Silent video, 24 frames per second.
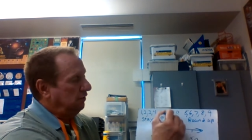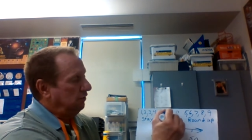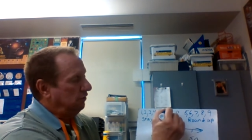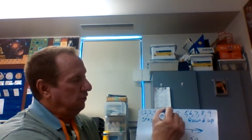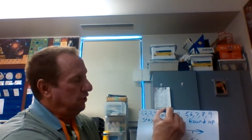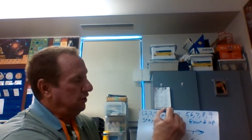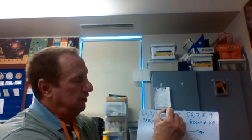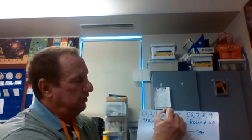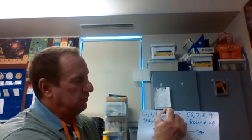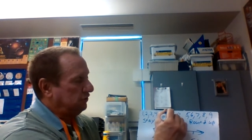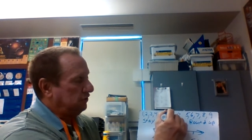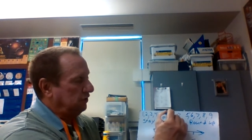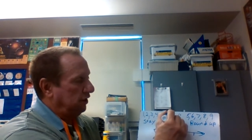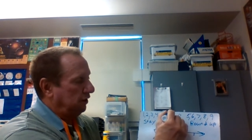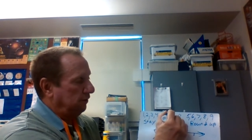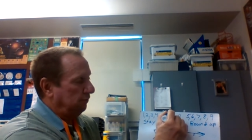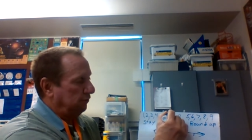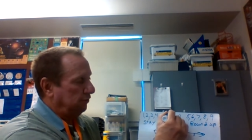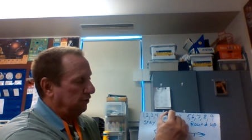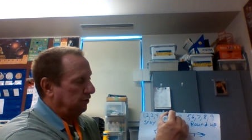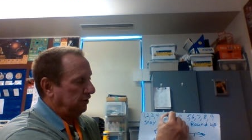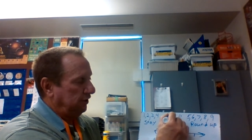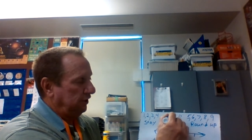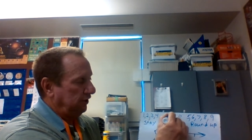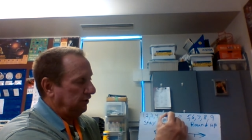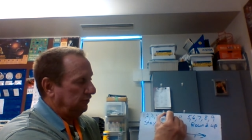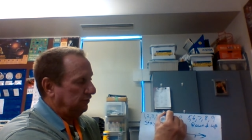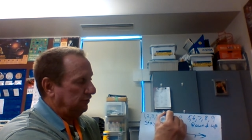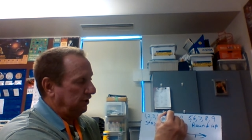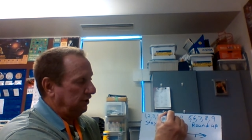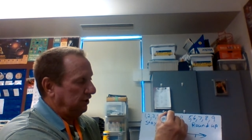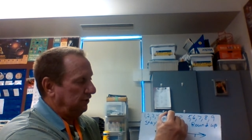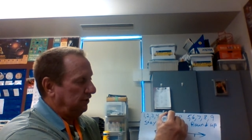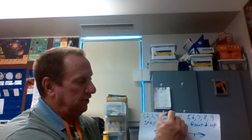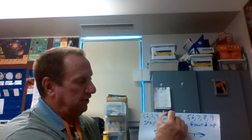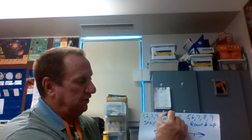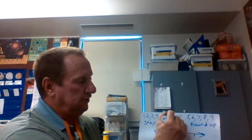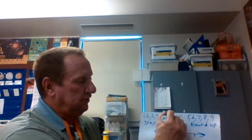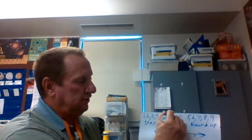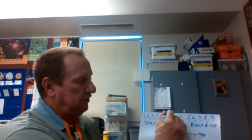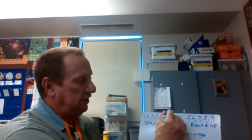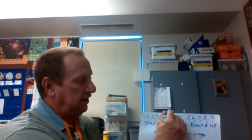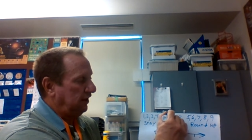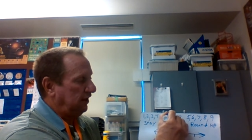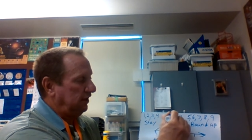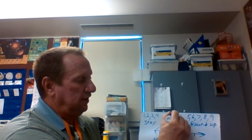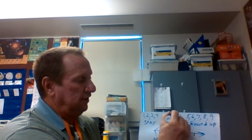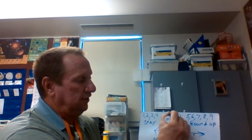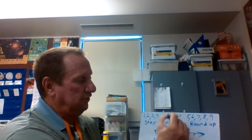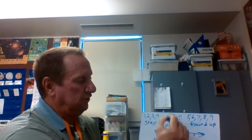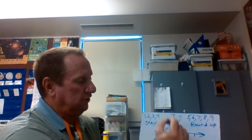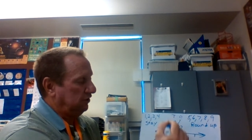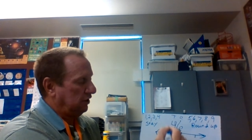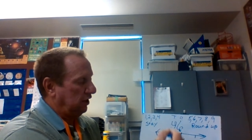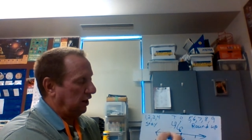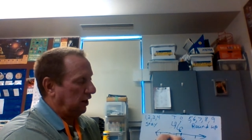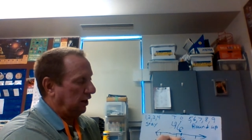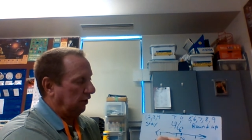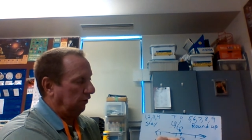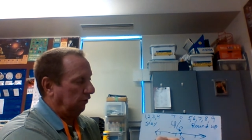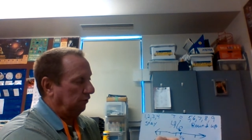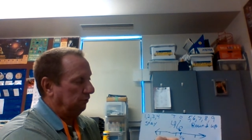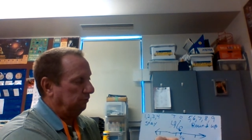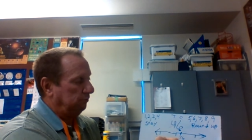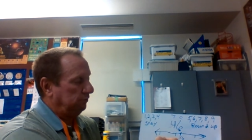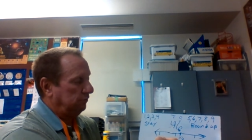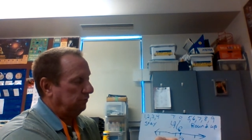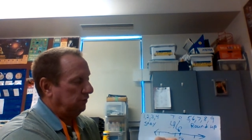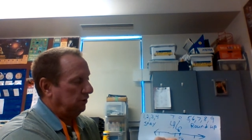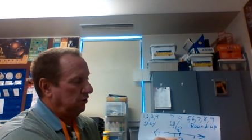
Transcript: This number is in the tens column.